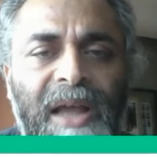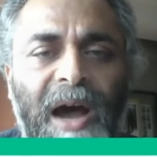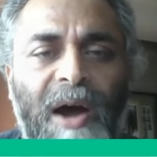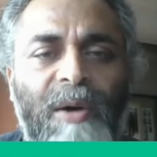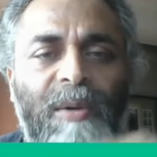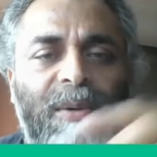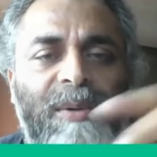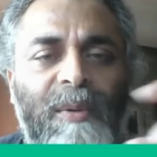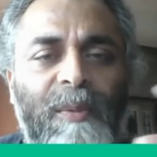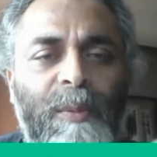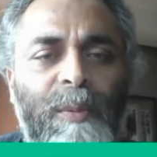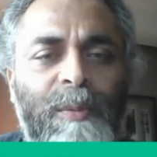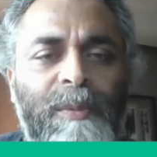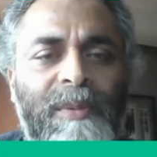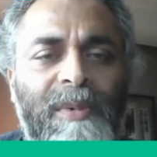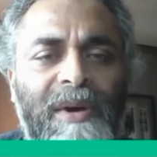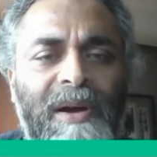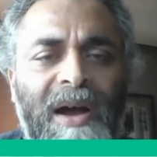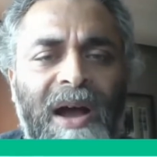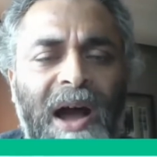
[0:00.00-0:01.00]
Now,
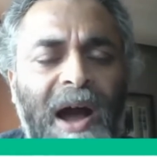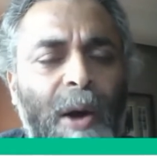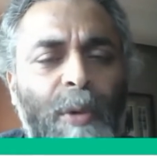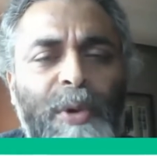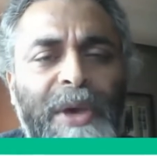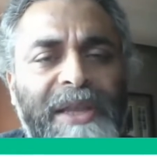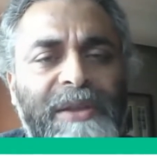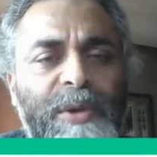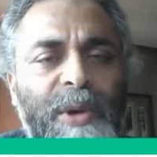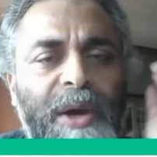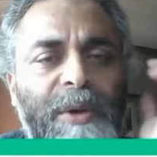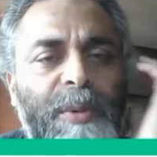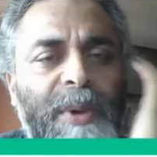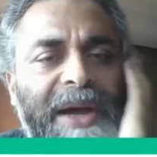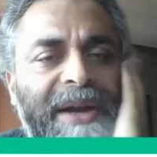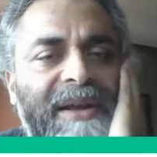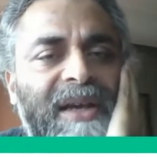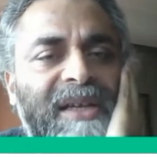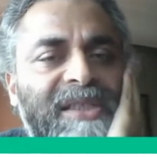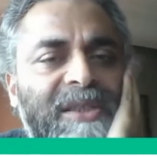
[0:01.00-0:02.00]
how can you
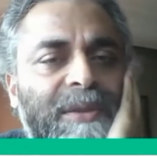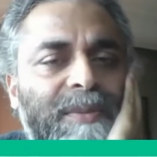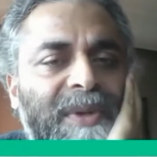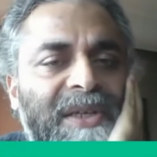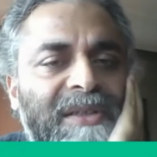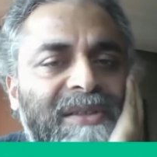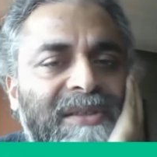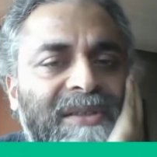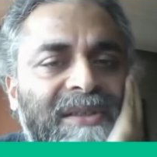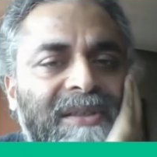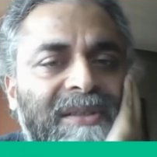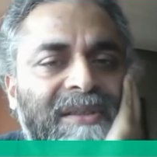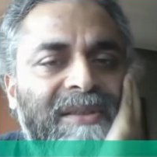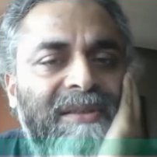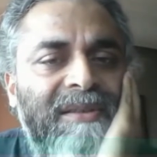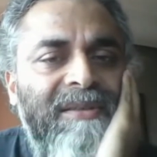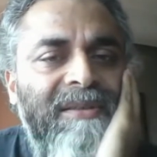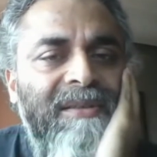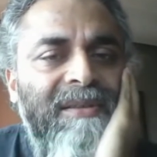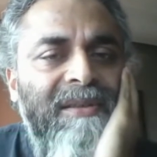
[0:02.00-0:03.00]
acquire customers?
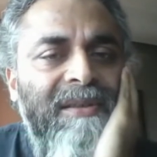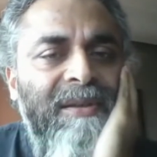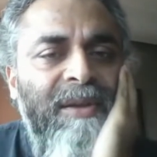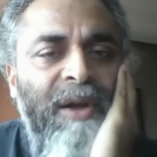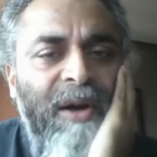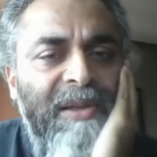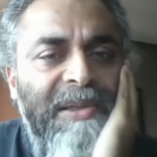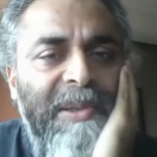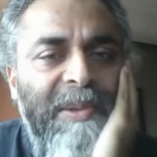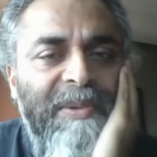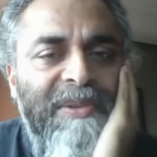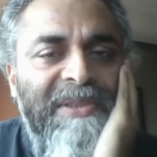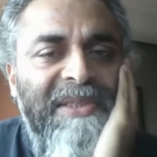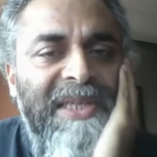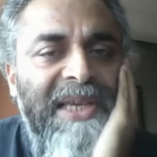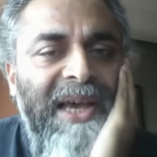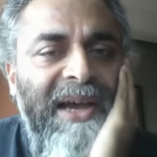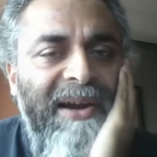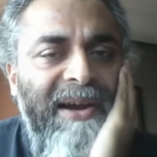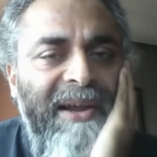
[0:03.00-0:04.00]
Not through
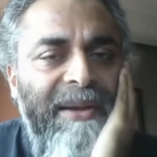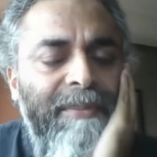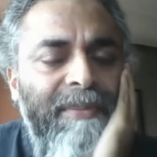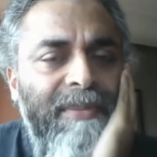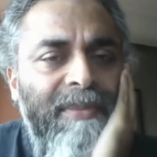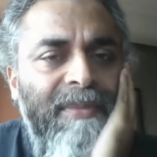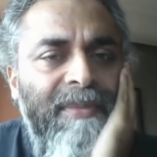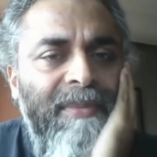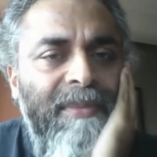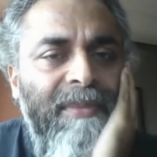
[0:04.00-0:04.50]
CRM.